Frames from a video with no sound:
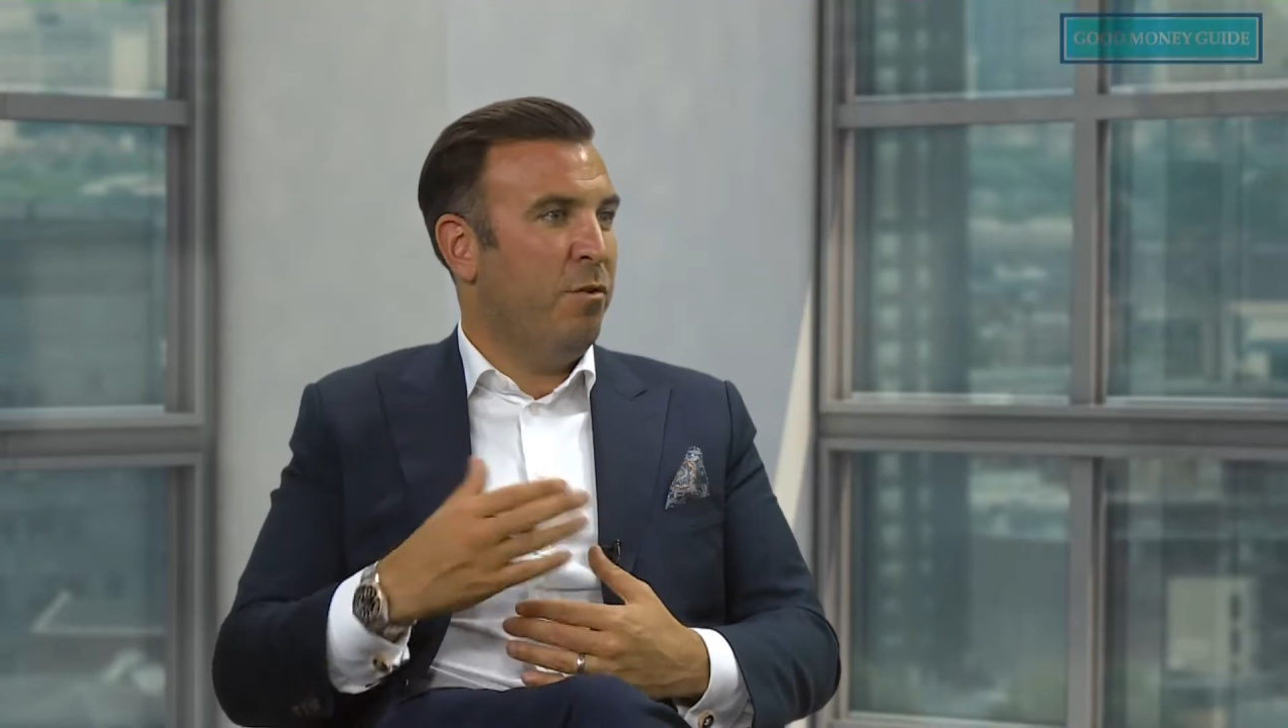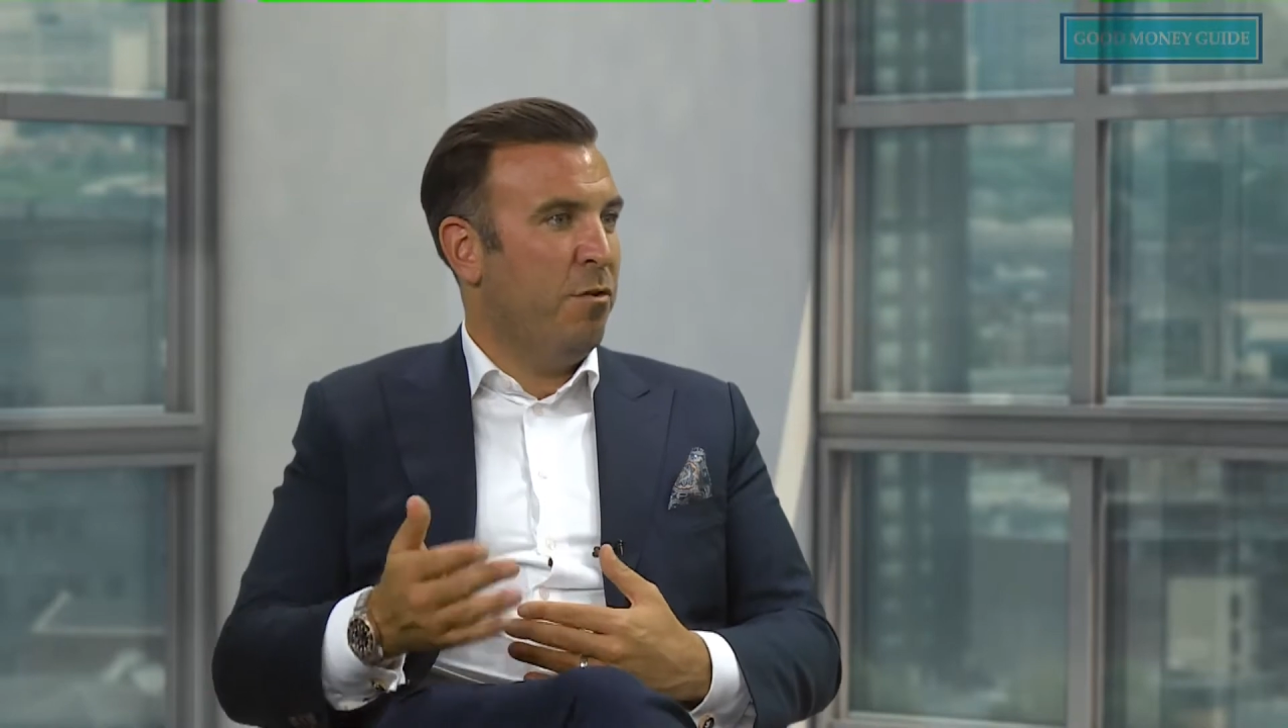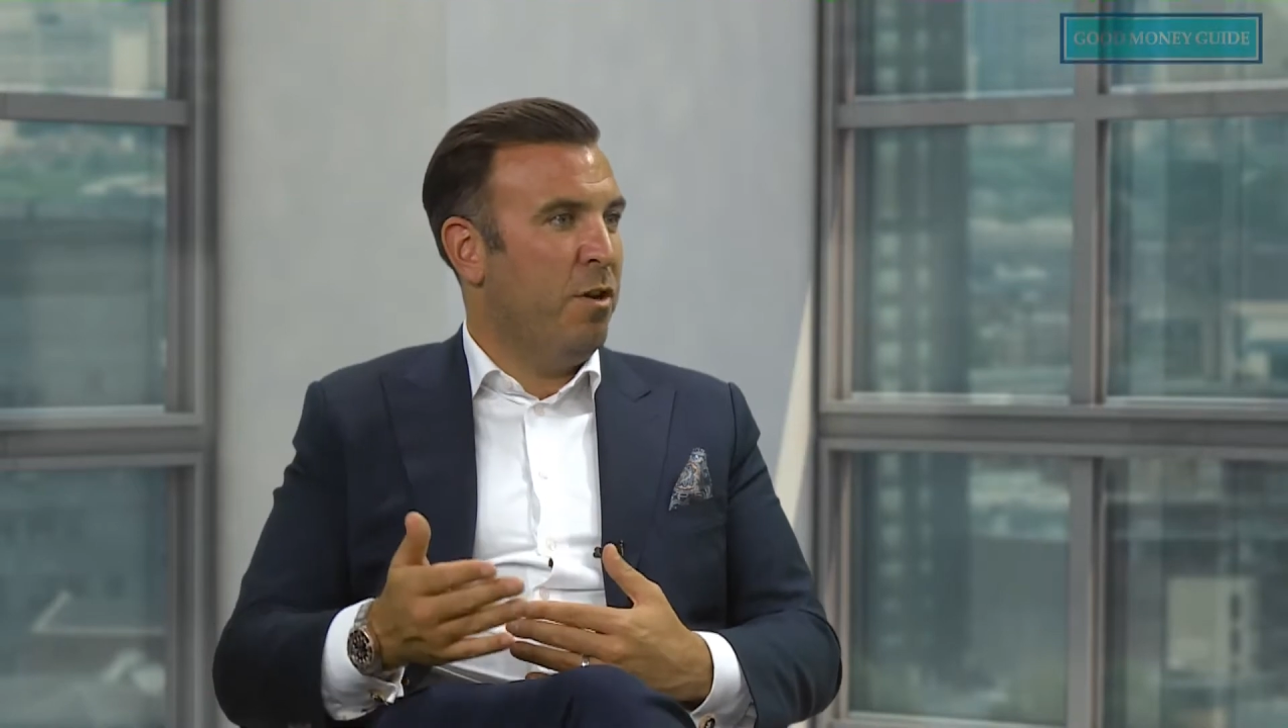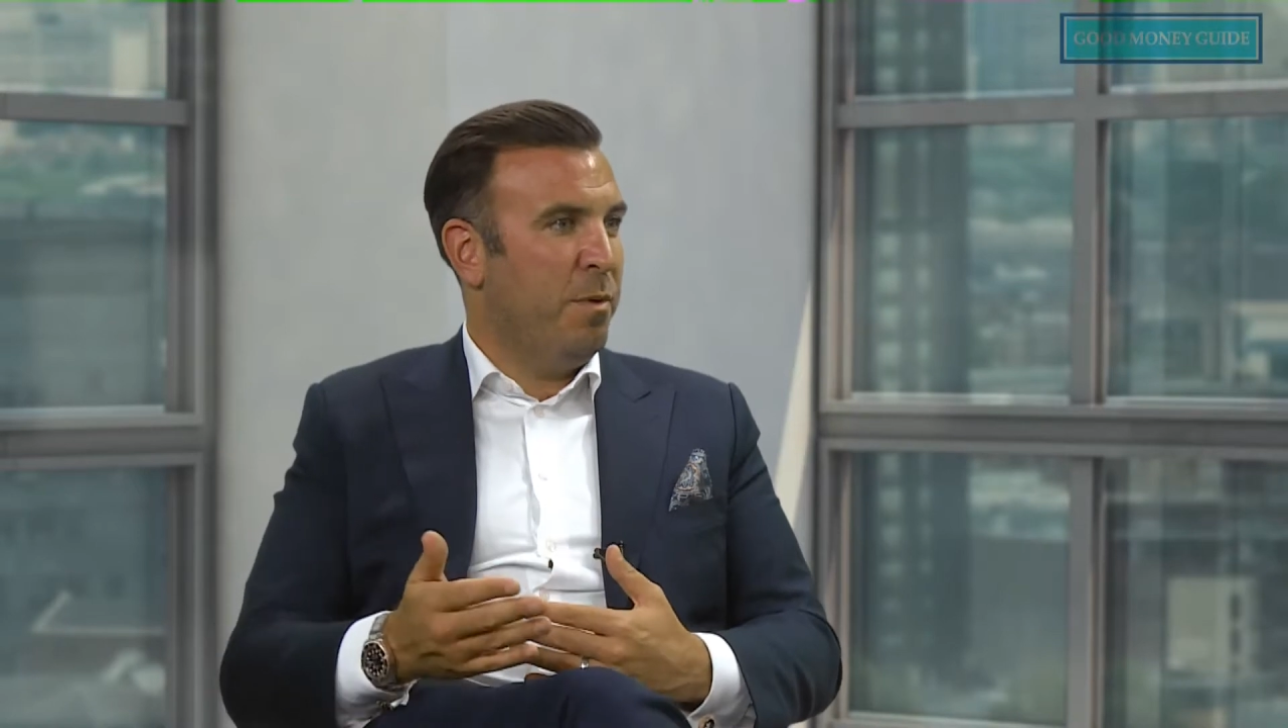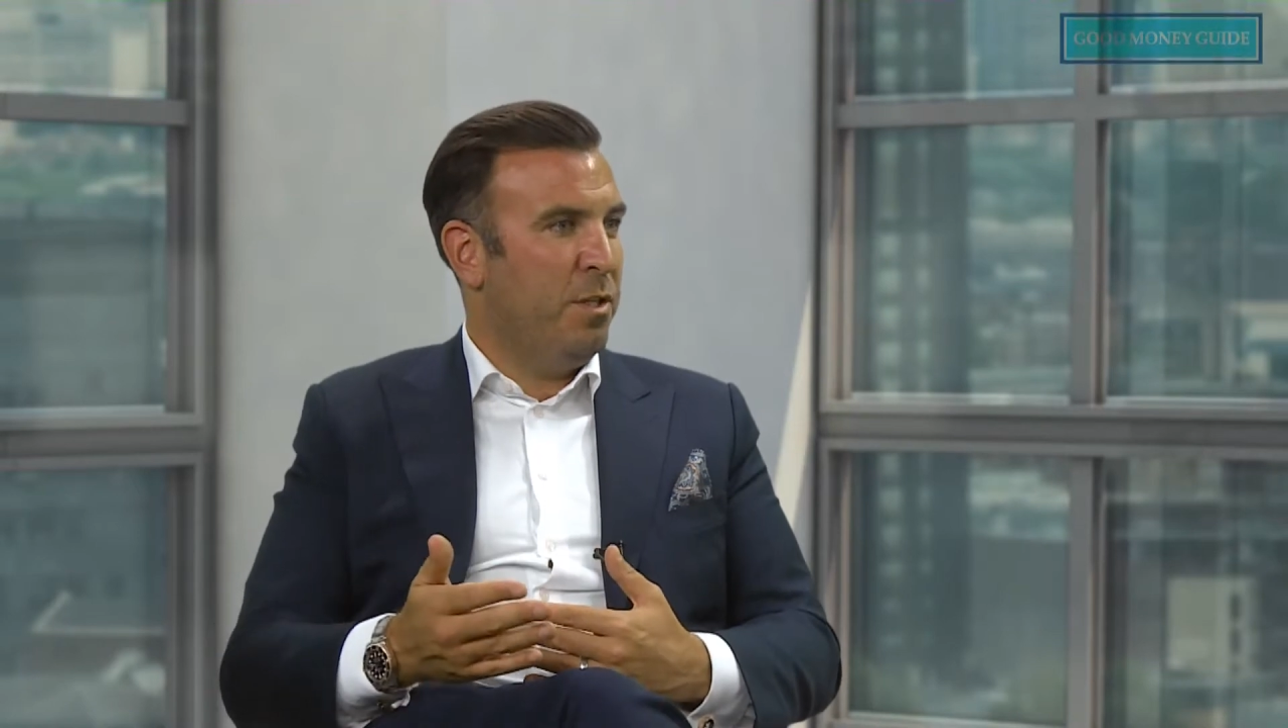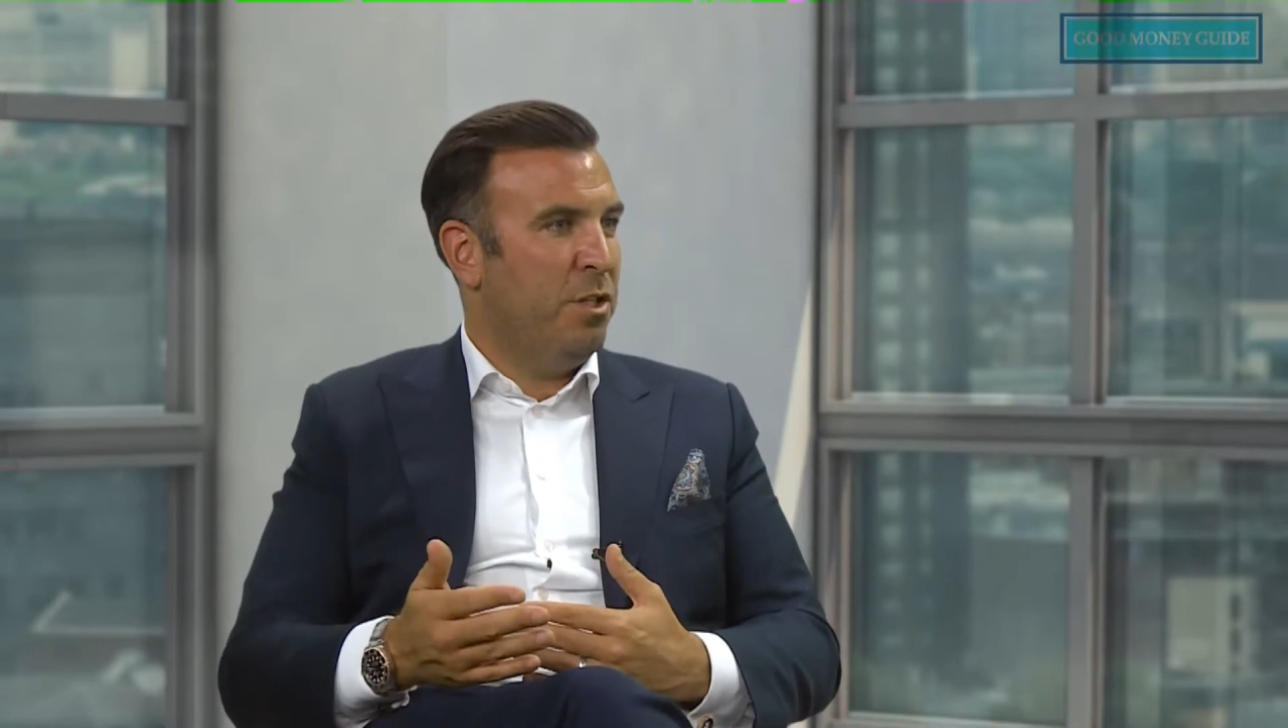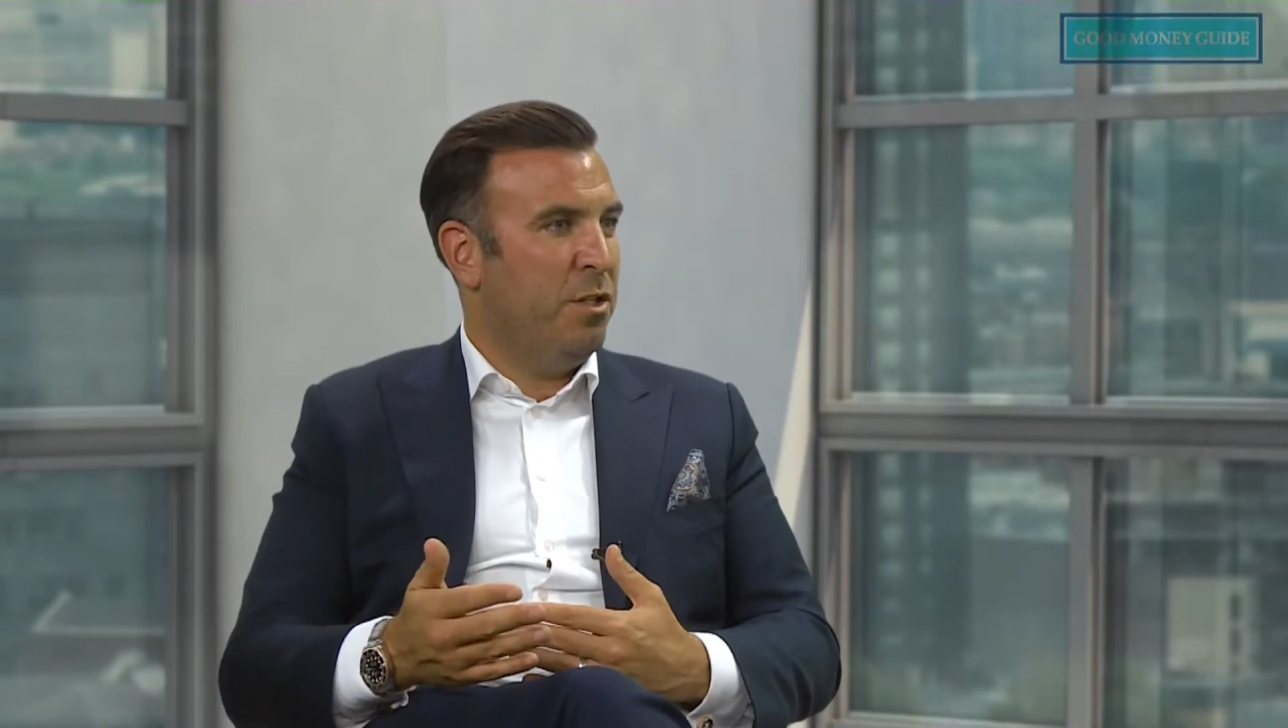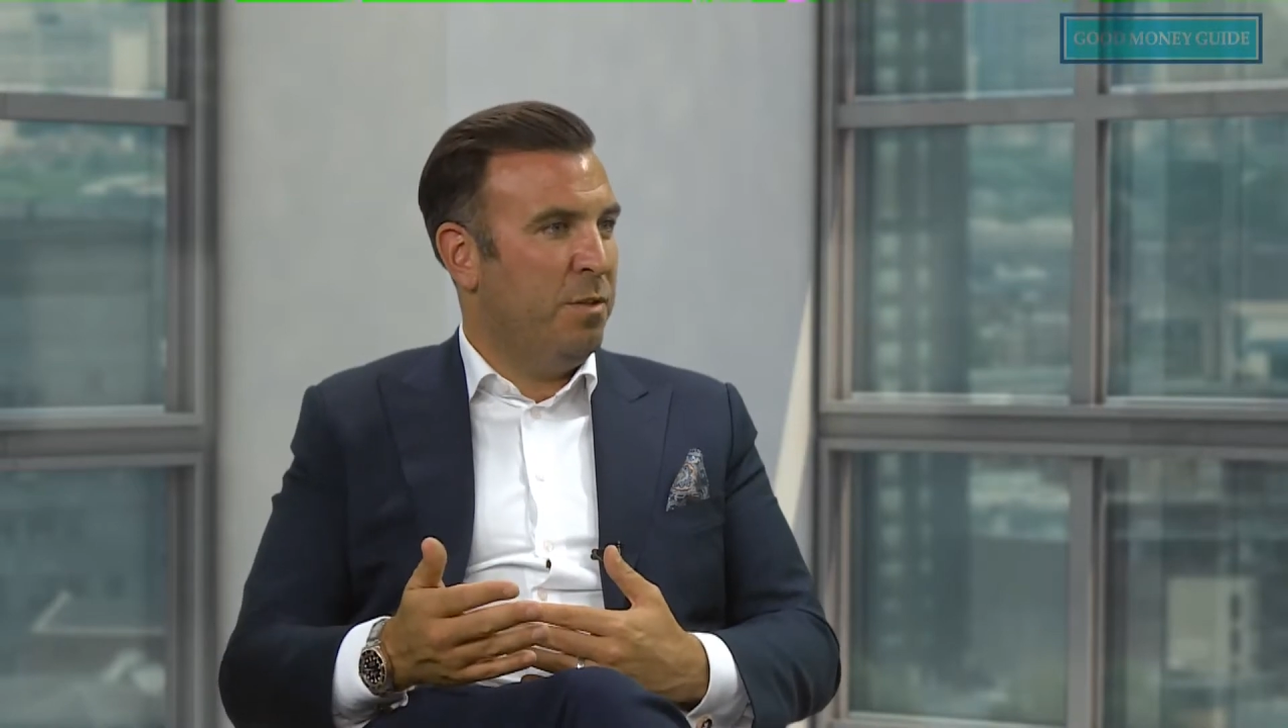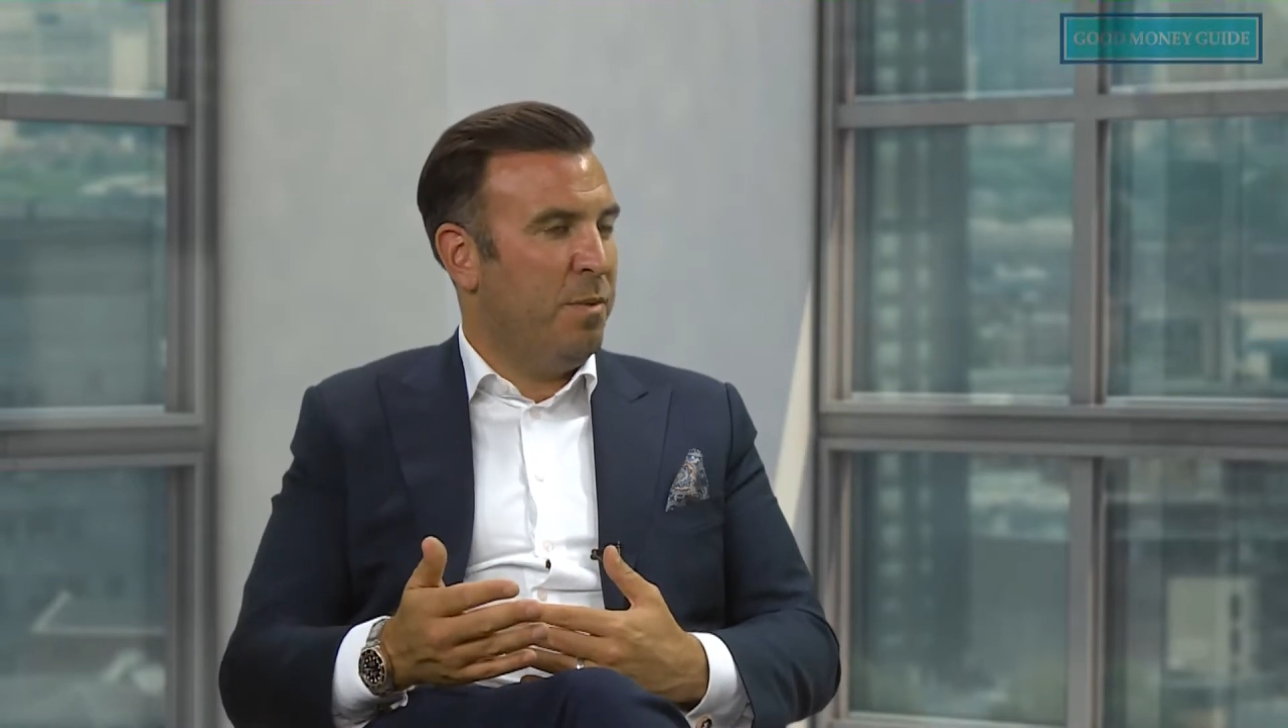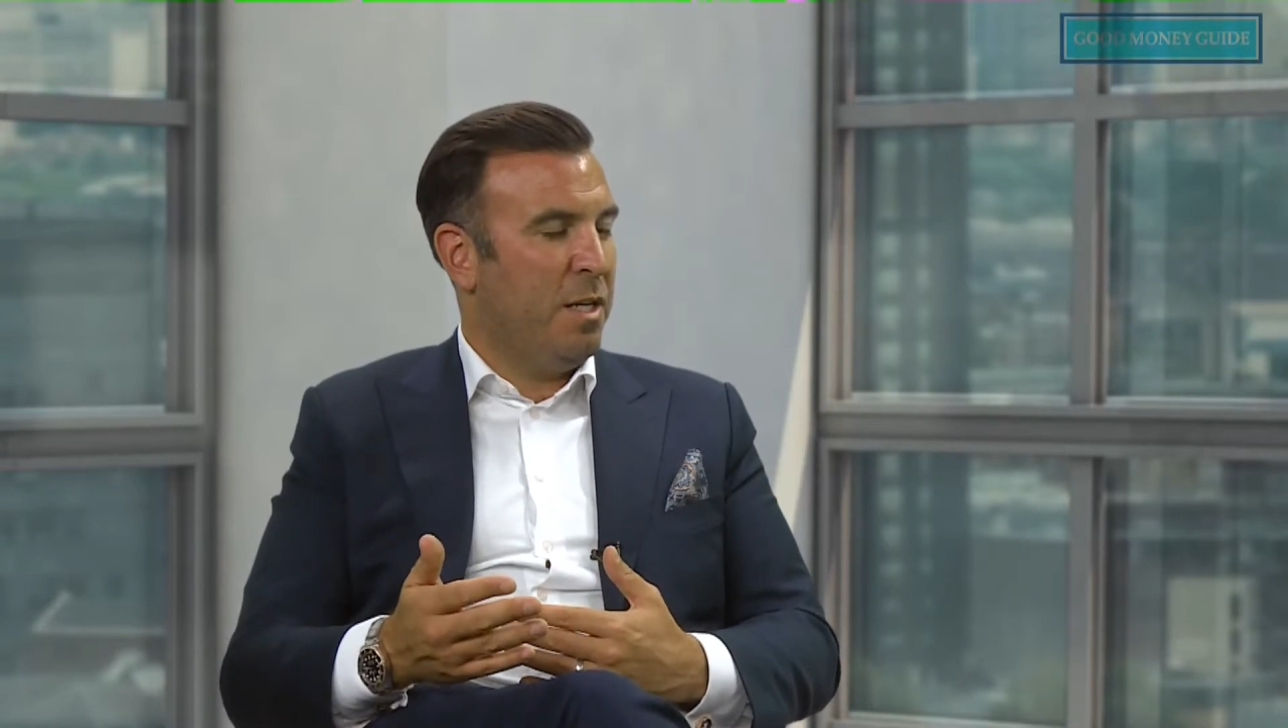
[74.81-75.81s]
you're in a position
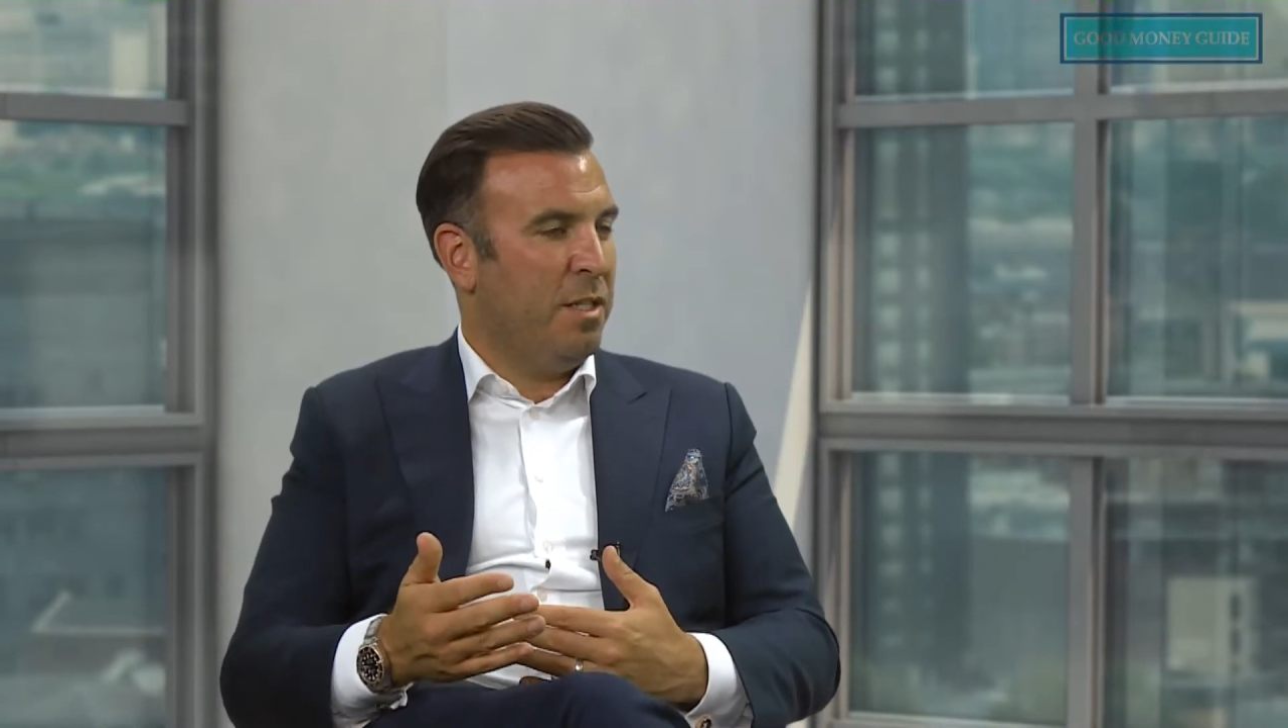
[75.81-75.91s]
to